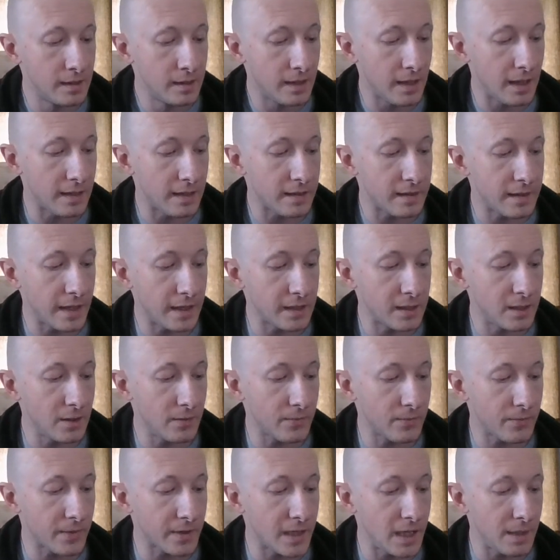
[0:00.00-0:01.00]
"I thank you
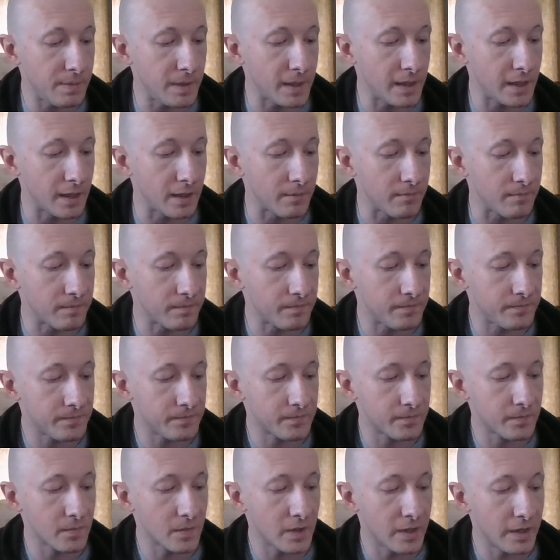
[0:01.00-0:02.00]
for keeping him.
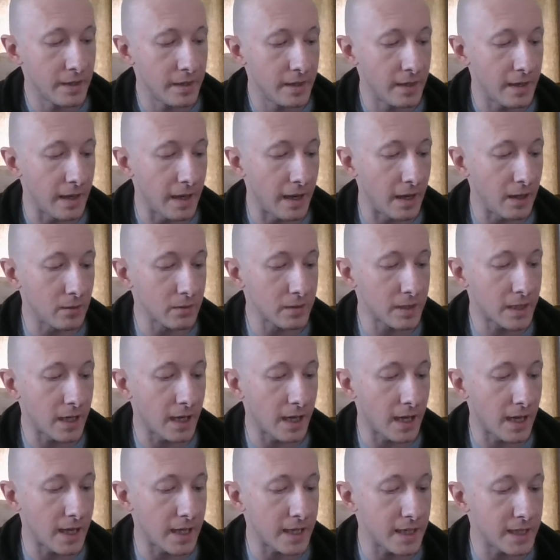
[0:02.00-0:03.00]
Elk
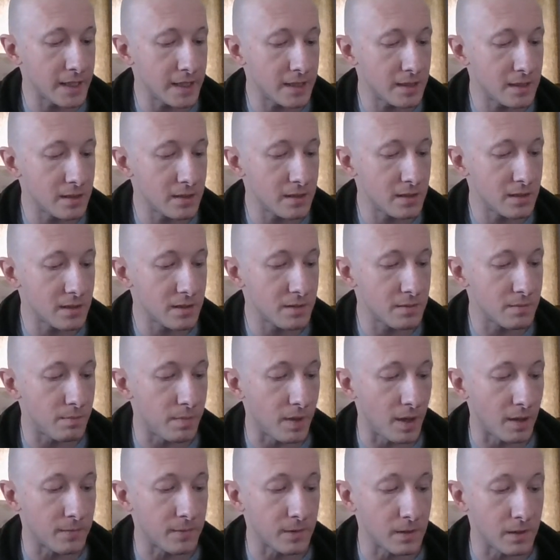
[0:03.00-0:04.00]
hides,
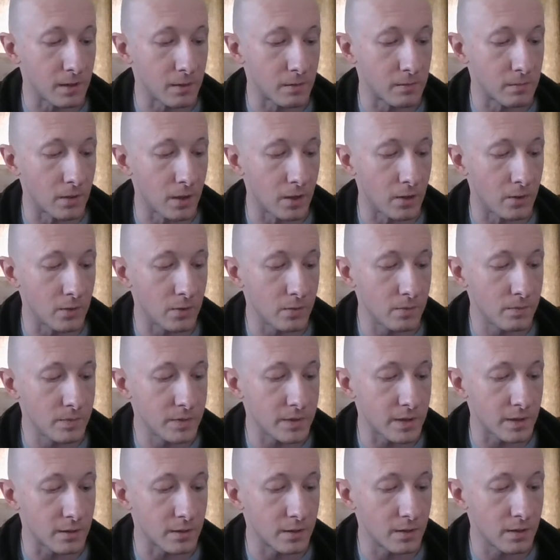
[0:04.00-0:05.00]
buffalo robes,
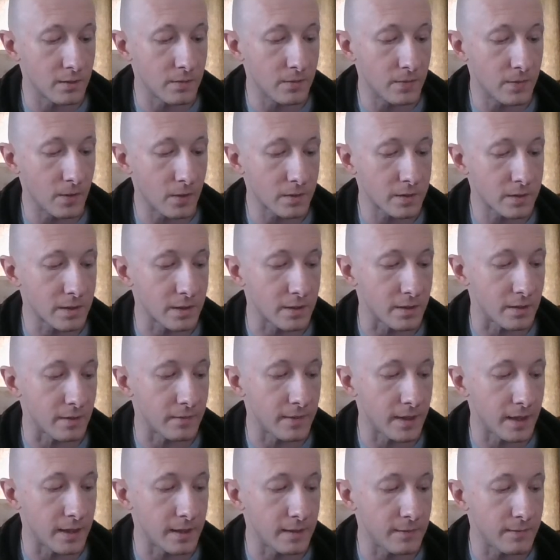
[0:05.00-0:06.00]
and good fortune are
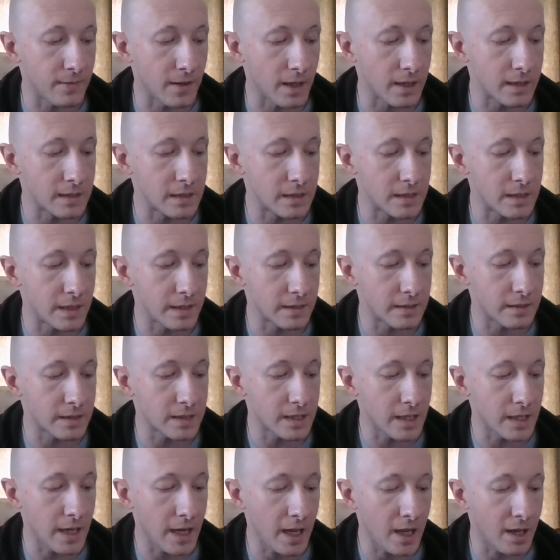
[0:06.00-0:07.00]
very fine things
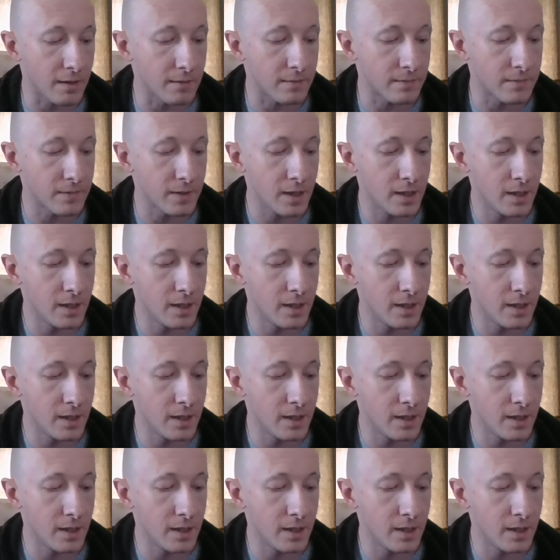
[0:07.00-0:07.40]
to have.